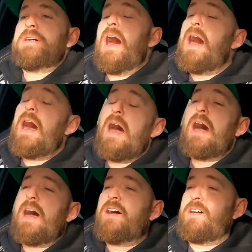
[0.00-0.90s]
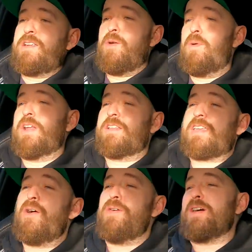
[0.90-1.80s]
I don't want to
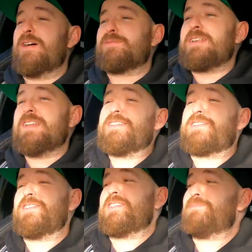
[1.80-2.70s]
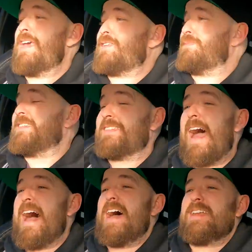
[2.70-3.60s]
tell you guys what it is, because it makes me
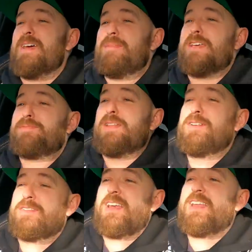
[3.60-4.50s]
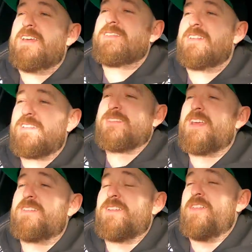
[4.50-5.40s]
sad and it makes me look silly, because I just
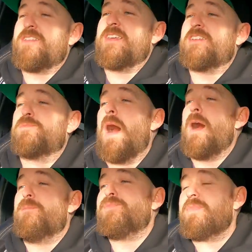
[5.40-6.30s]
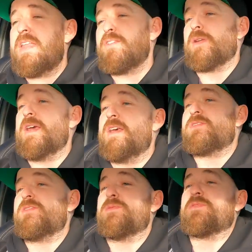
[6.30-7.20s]
said other things, but it is what it
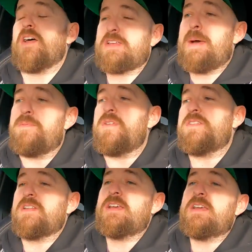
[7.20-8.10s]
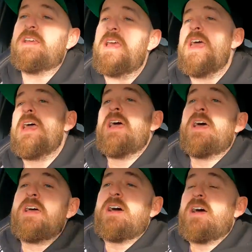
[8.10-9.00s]
is. Some stuff's happened recently,
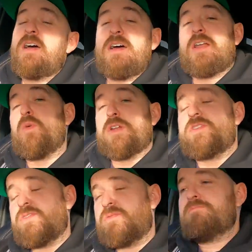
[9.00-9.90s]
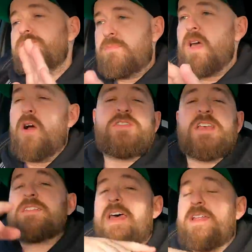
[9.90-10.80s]
and I'll just
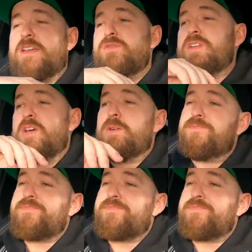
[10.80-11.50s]
get to that in the next video.